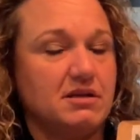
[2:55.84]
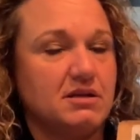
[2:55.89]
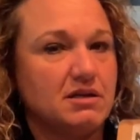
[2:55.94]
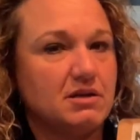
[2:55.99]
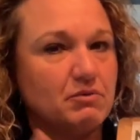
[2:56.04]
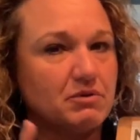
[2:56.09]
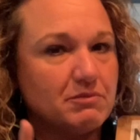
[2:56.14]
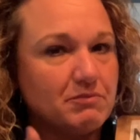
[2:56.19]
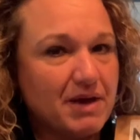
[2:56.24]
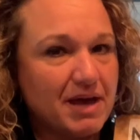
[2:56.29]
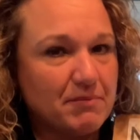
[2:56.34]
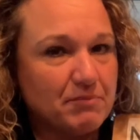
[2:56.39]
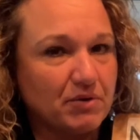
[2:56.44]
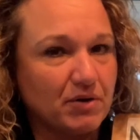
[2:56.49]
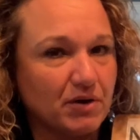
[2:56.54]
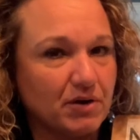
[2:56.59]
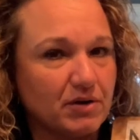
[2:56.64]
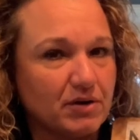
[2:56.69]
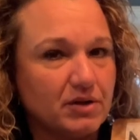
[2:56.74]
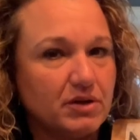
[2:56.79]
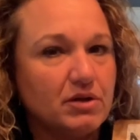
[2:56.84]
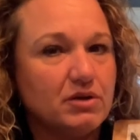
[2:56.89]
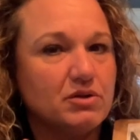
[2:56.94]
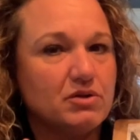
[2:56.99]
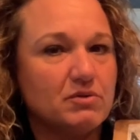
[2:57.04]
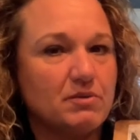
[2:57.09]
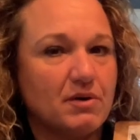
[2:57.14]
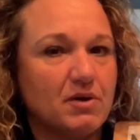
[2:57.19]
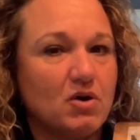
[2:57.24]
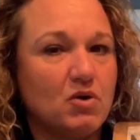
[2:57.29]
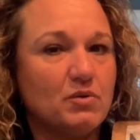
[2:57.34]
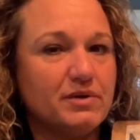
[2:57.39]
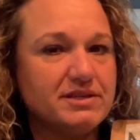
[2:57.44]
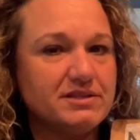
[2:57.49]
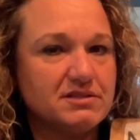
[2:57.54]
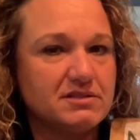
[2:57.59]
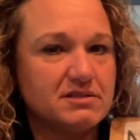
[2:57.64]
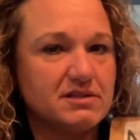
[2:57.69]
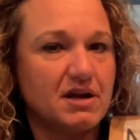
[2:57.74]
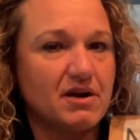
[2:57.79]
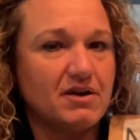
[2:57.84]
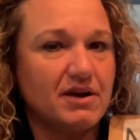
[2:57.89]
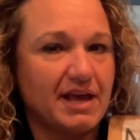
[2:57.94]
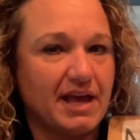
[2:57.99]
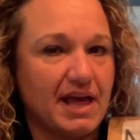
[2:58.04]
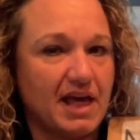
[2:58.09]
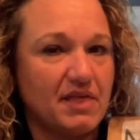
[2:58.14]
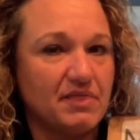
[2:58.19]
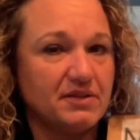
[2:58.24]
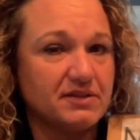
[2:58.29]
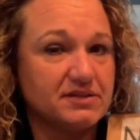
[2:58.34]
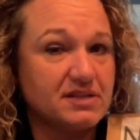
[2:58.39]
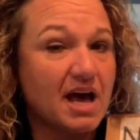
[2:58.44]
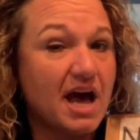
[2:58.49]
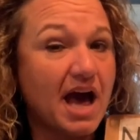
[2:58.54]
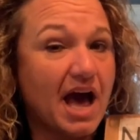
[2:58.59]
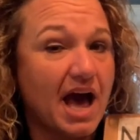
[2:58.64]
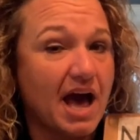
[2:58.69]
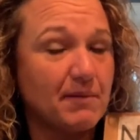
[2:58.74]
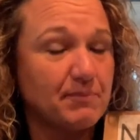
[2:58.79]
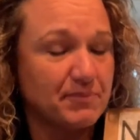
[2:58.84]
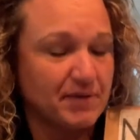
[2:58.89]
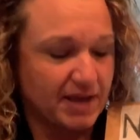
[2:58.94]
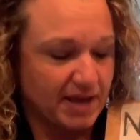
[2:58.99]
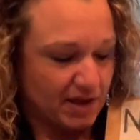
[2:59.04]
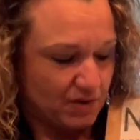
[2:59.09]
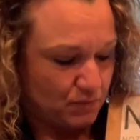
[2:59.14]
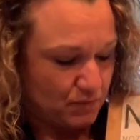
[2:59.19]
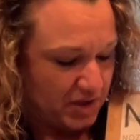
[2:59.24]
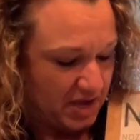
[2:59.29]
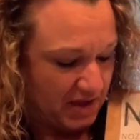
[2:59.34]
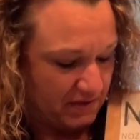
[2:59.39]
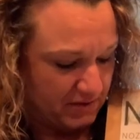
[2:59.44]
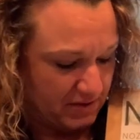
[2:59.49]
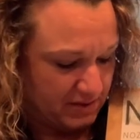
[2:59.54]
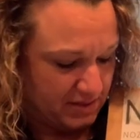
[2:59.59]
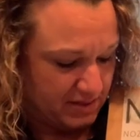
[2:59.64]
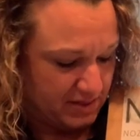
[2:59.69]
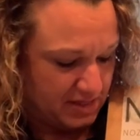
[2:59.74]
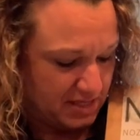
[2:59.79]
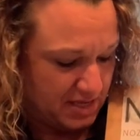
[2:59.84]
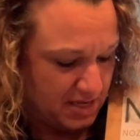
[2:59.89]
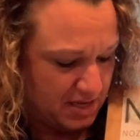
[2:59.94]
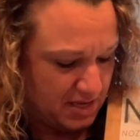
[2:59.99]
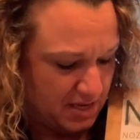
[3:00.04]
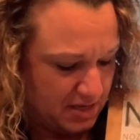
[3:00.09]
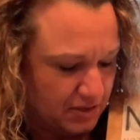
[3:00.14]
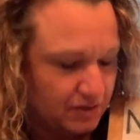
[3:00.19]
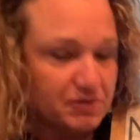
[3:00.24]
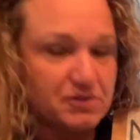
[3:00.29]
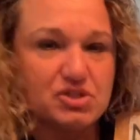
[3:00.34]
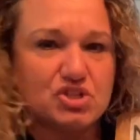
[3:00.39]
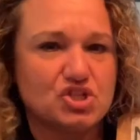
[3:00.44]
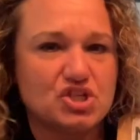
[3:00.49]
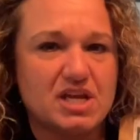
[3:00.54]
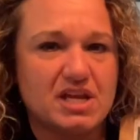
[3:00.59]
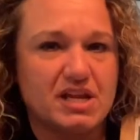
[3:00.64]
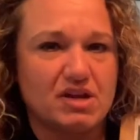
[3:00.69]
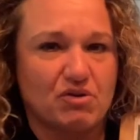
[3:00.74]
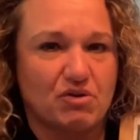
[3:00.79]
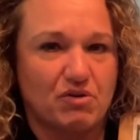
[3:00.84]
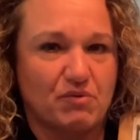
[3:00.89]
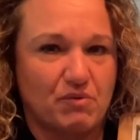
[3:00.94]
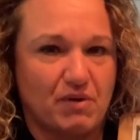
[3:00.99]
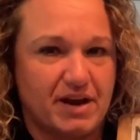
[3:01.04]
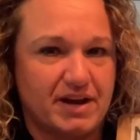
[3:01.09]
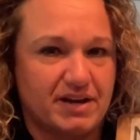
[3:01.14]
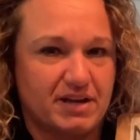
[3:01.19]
Now remember, you always start at the top. And we have a little cheater right